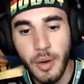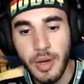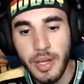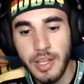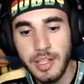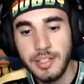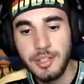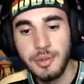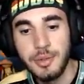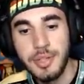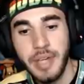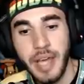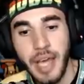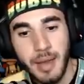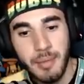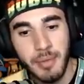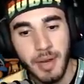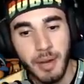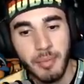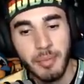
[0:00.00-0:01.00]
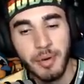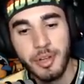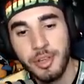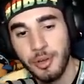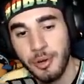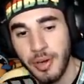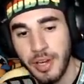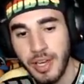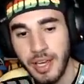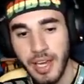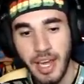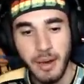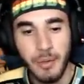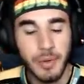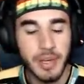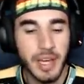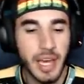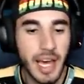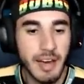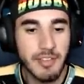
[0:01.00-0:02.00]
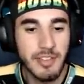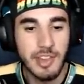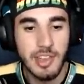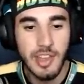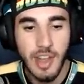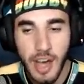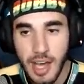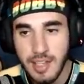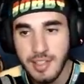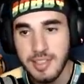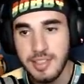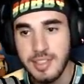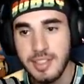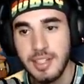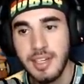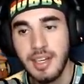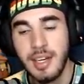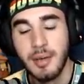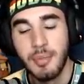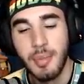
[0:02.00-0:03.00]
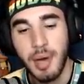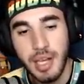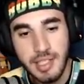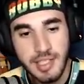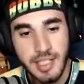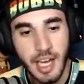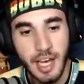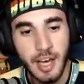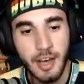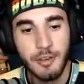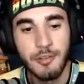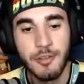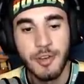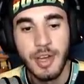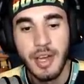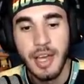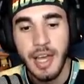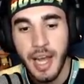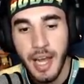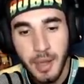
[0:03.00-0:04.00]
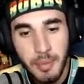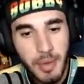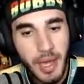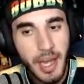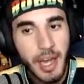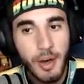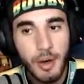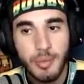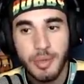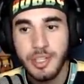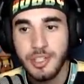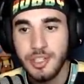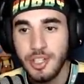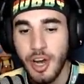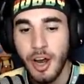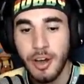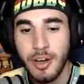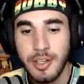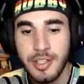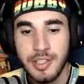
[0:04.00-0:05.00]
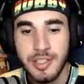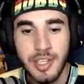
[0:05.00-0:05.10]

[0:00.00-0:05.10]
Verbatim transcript: into game number 3. And we have lost myself and my homie Charles